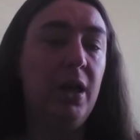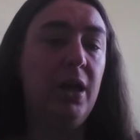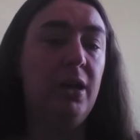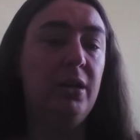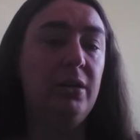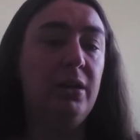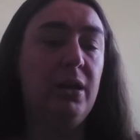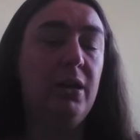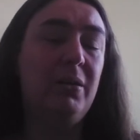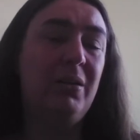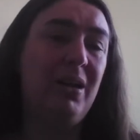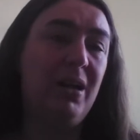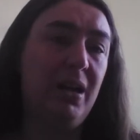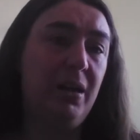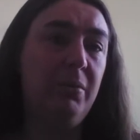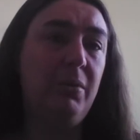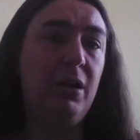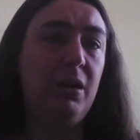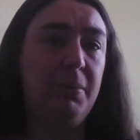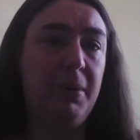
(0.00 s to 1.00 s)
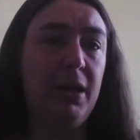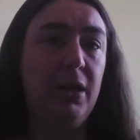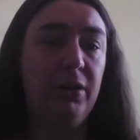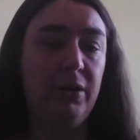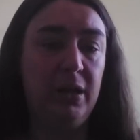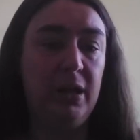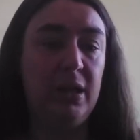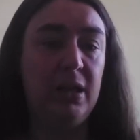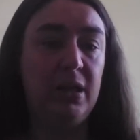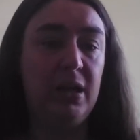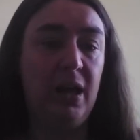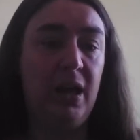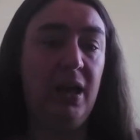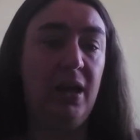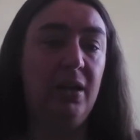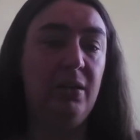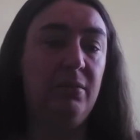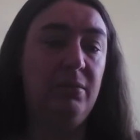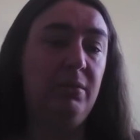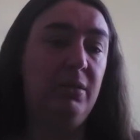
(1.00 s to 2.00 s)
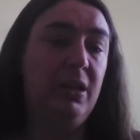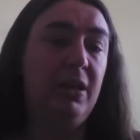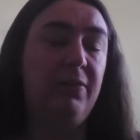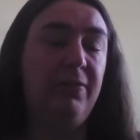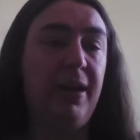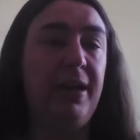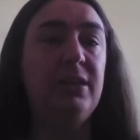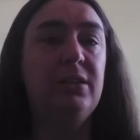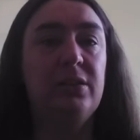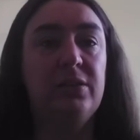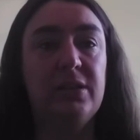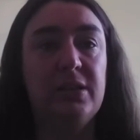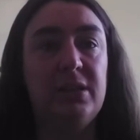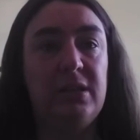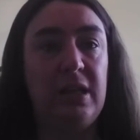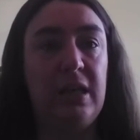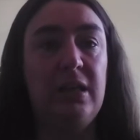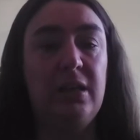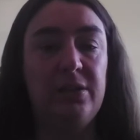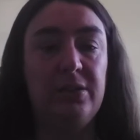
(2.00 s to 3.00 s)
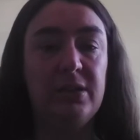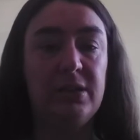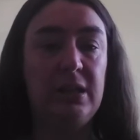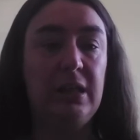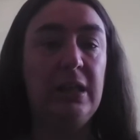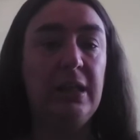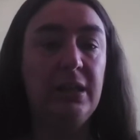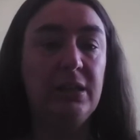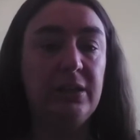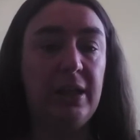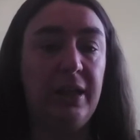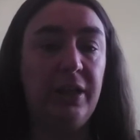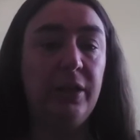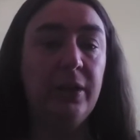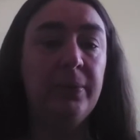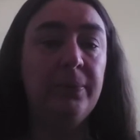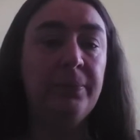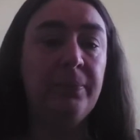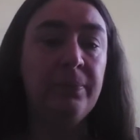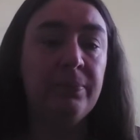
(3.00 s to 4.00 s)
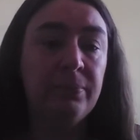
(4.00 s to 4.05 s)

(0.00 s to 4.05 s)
and I'm going to be looking at the effects on the seed and the seedling stage.